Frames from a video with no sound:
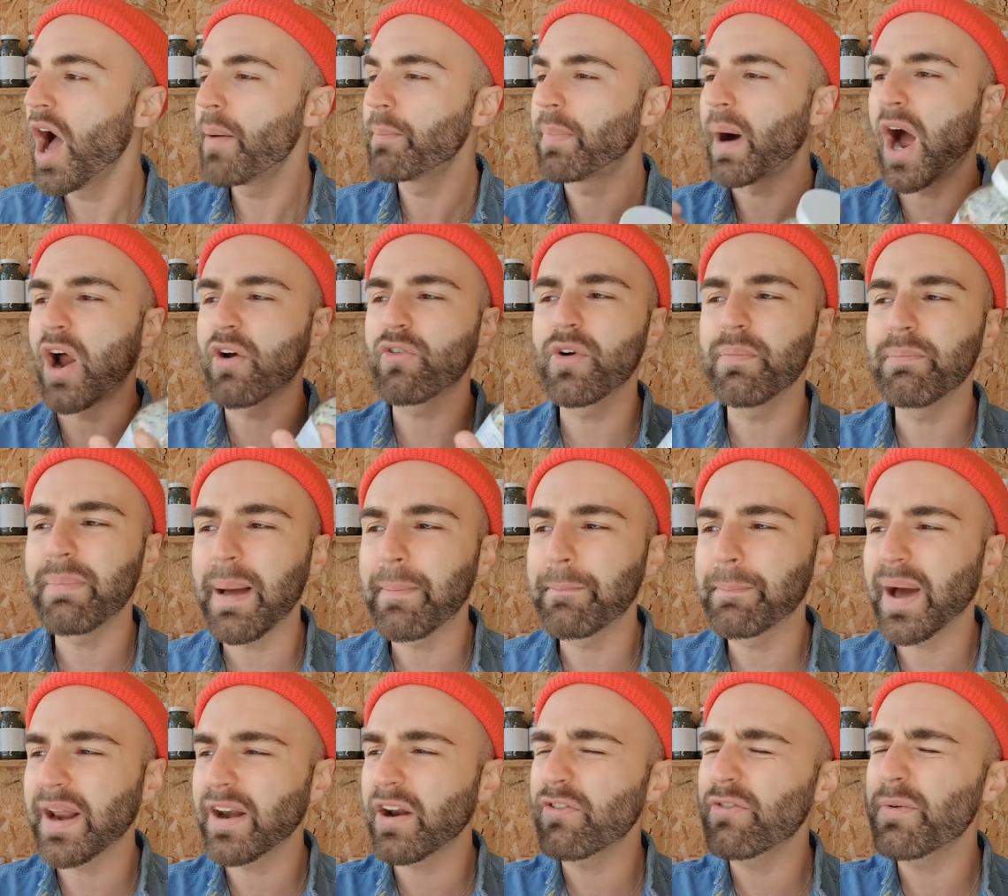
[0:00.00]
but i
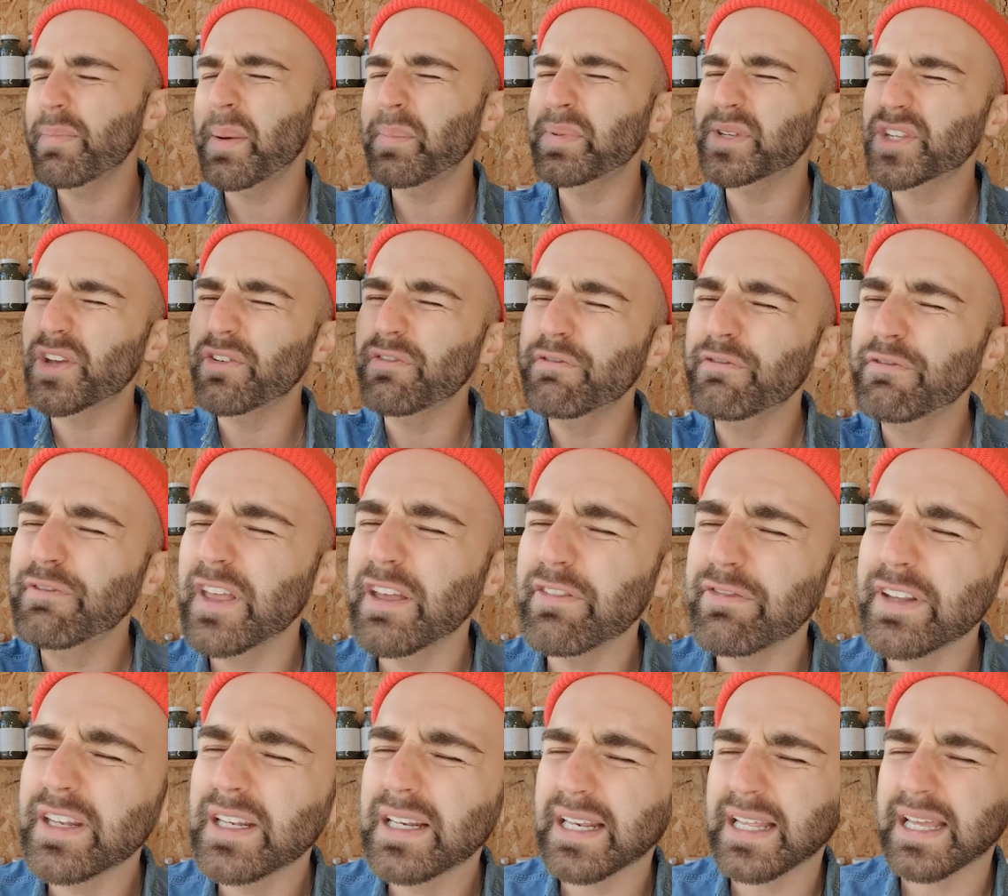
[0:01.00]
remember and i remember so
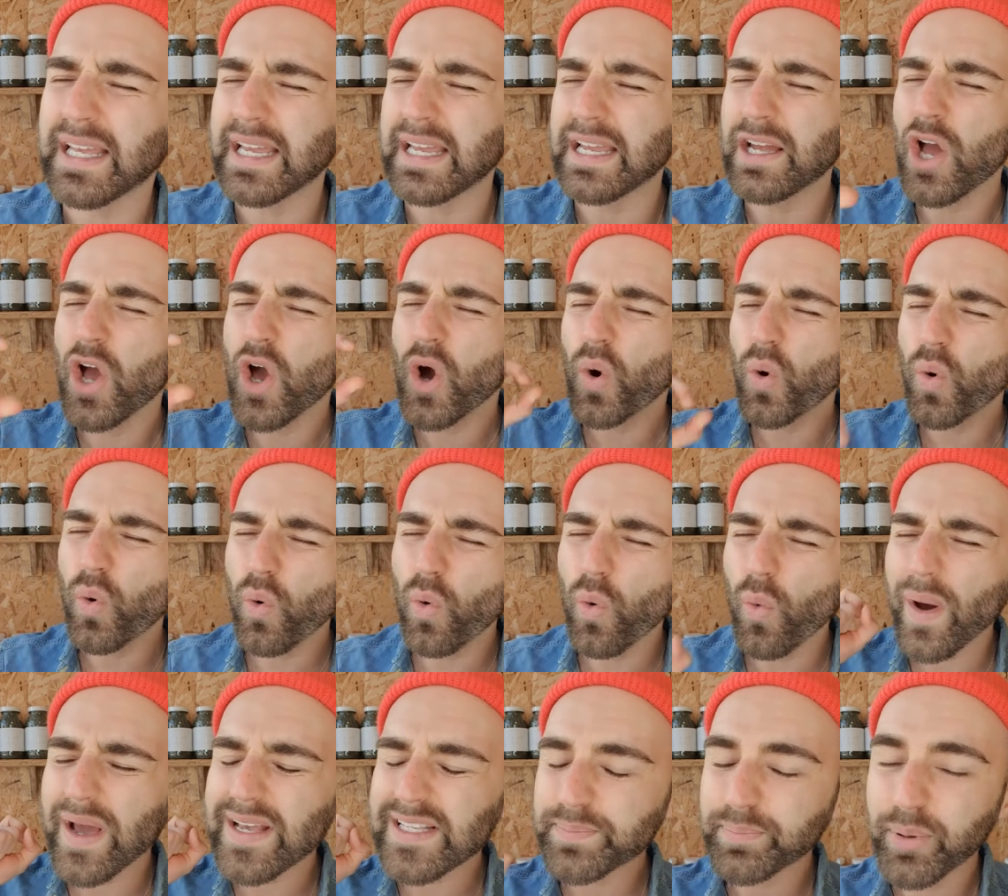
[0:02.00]
vividly
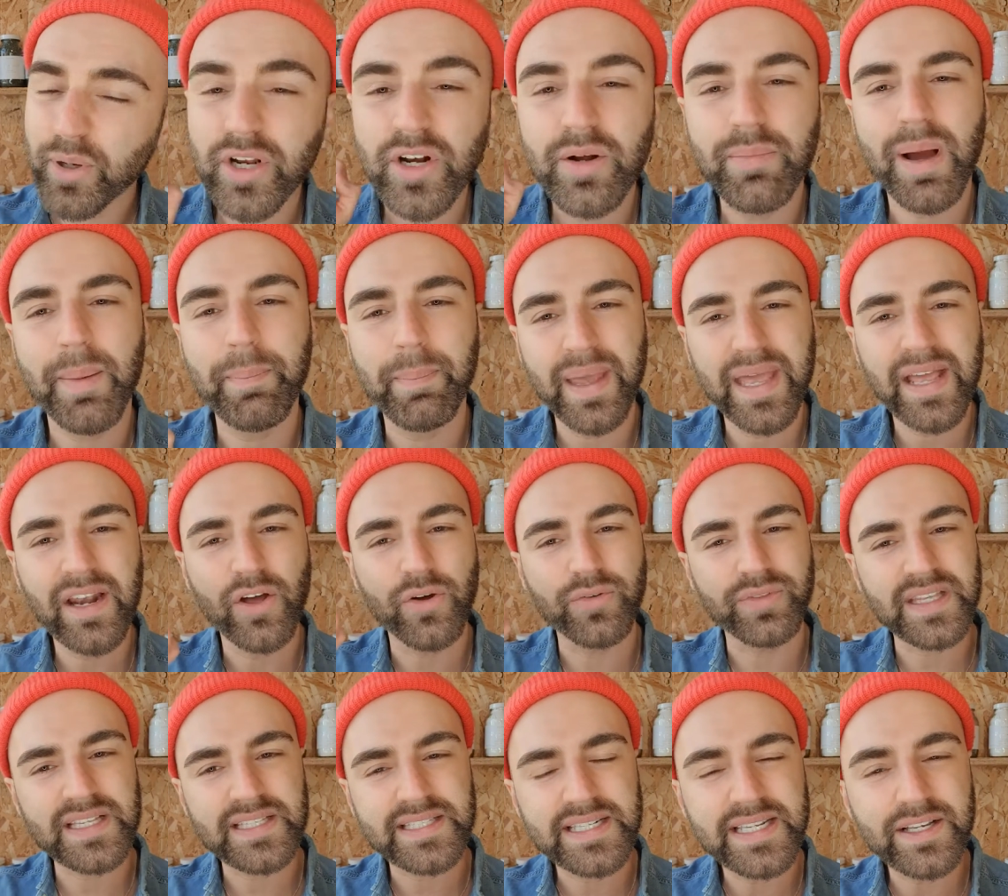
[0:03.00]
always putting on my pillow
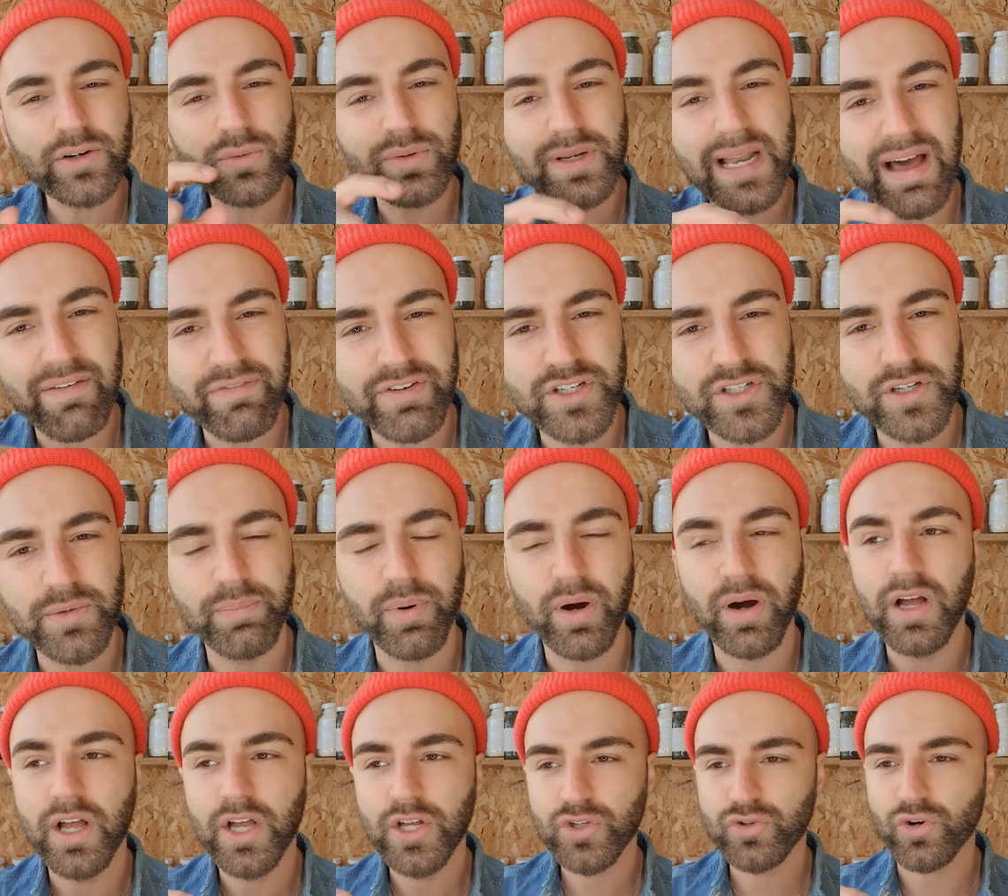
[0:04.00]
these little lavender
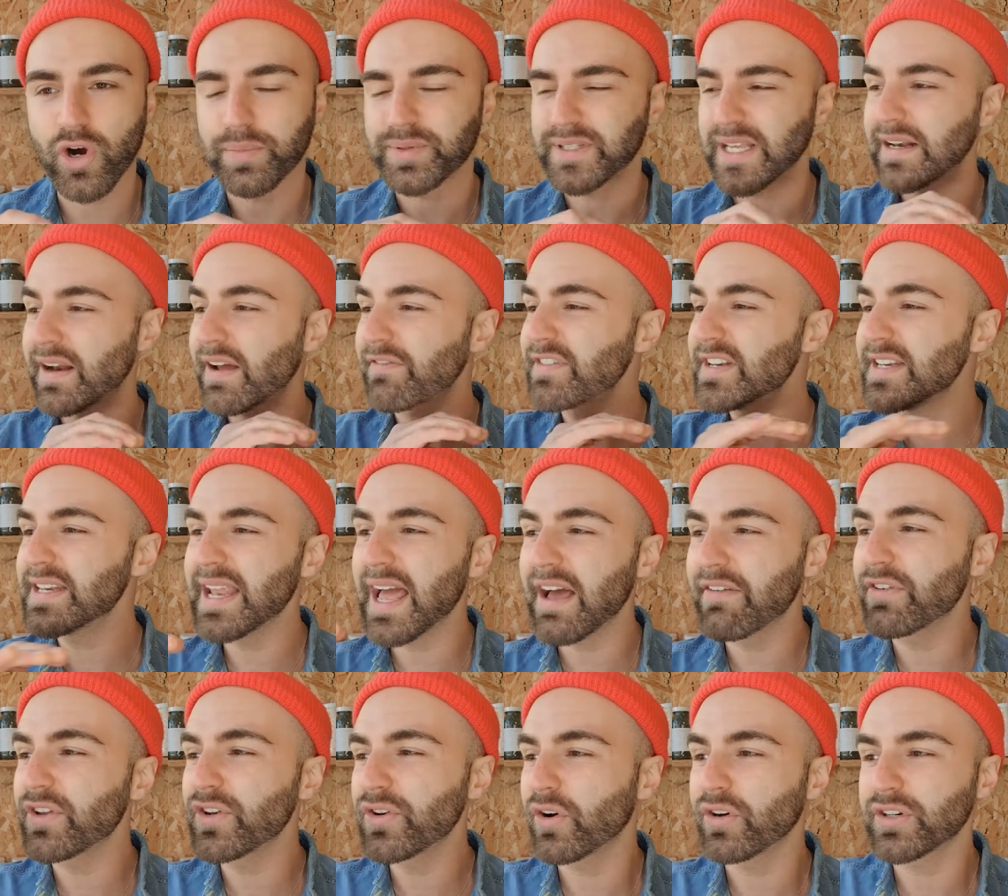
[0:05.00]
bo- drops and i've
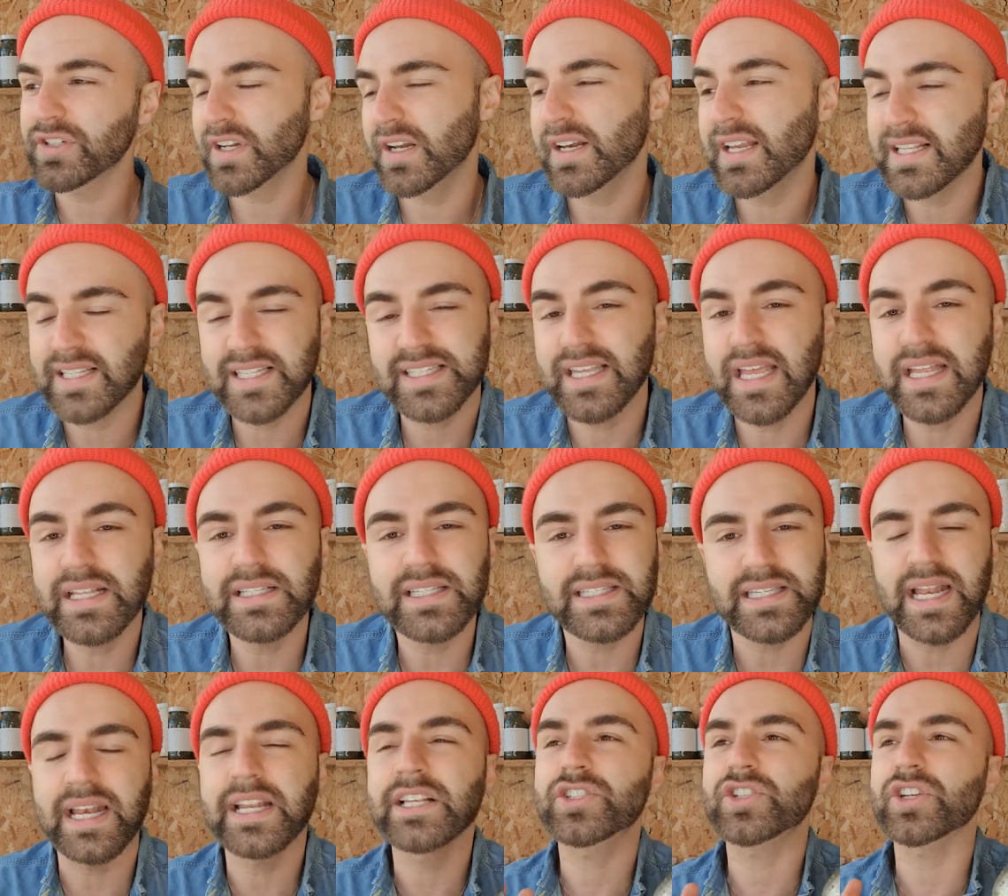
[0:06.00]
never not done it since
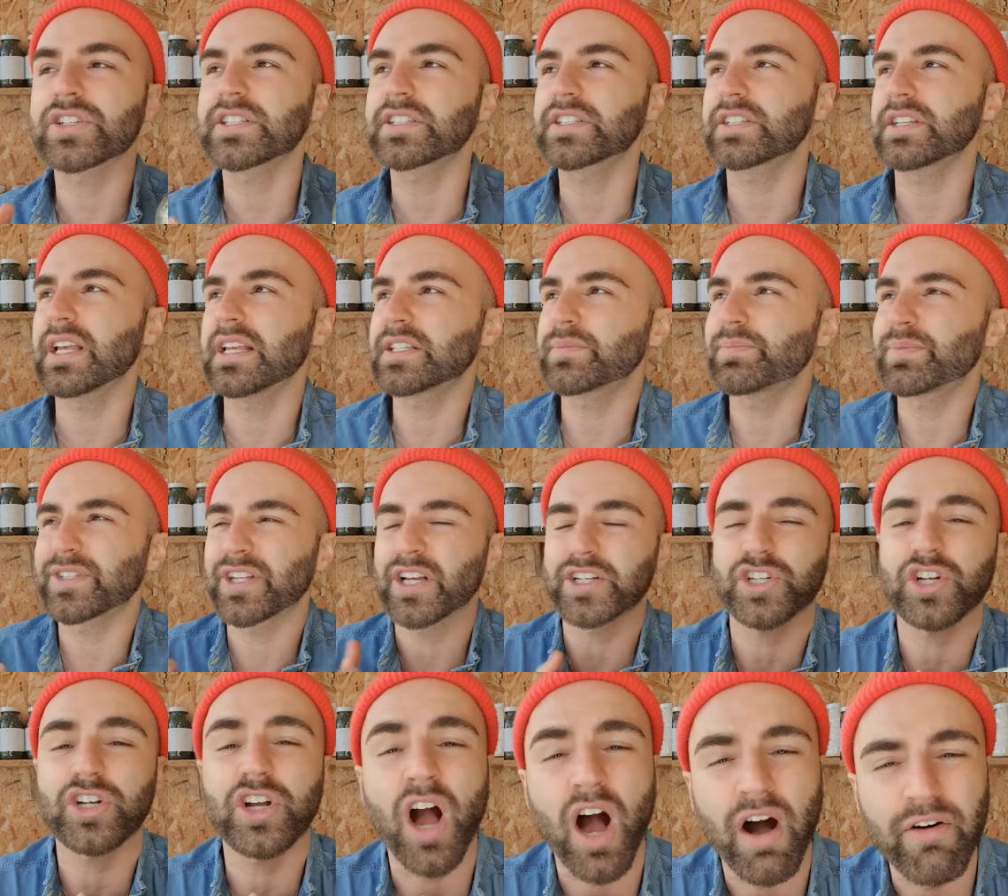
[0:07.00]
and it's just it's
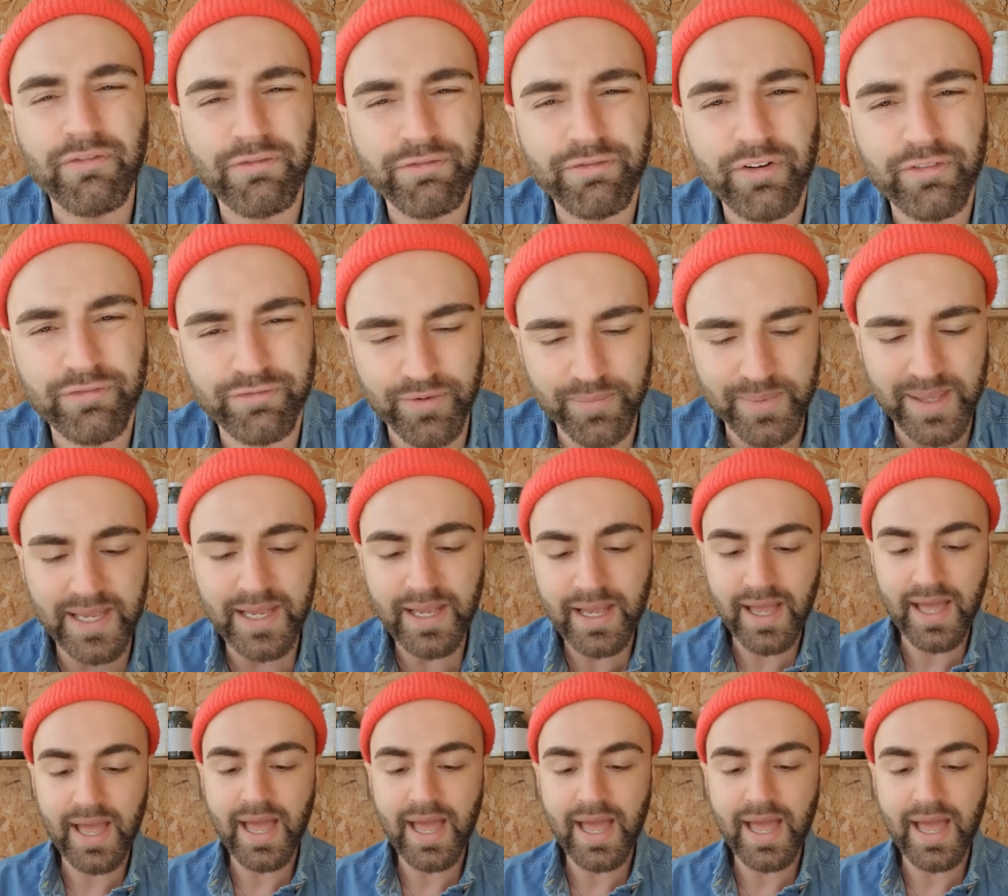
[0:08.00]
such a comfort for me